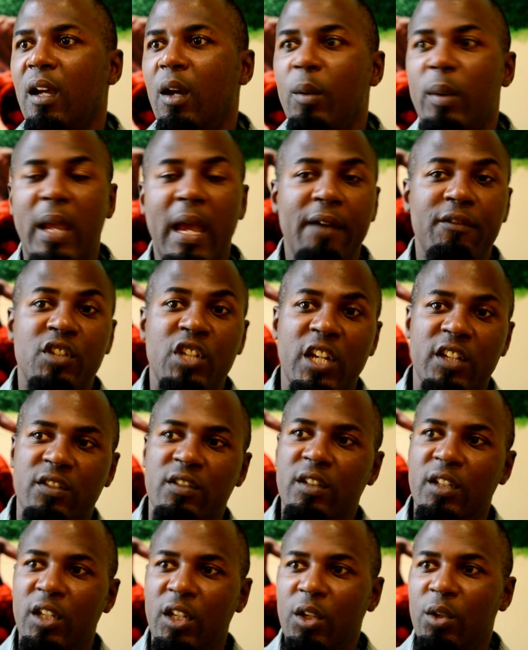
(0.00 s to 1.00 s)
We have
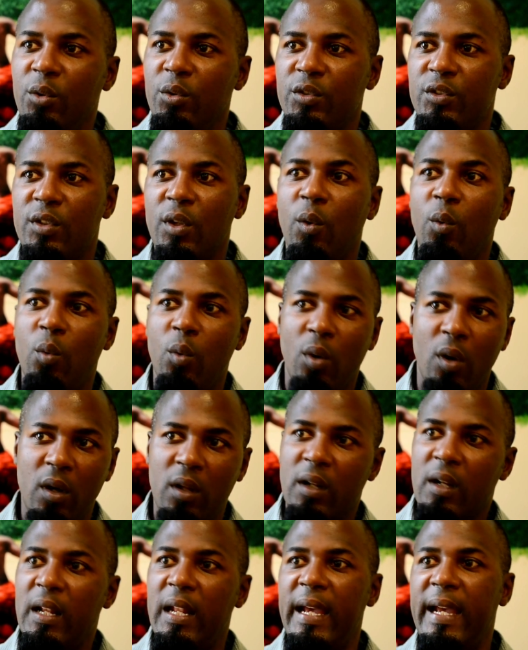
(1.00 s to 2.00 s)
Chesney Hughes,
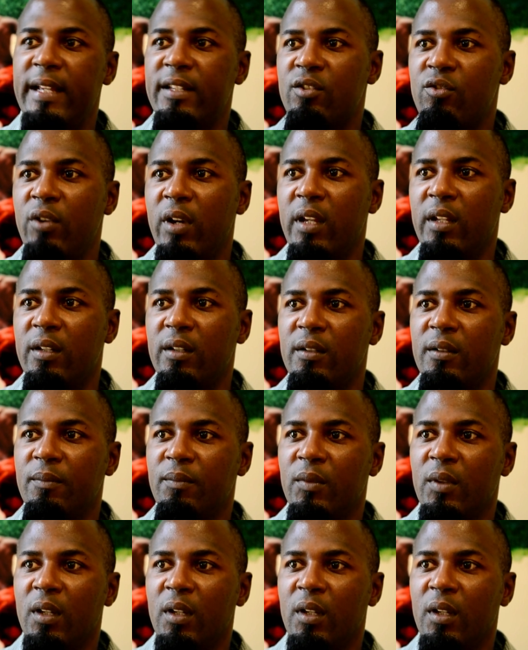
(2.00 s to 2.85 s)
world class cricketer.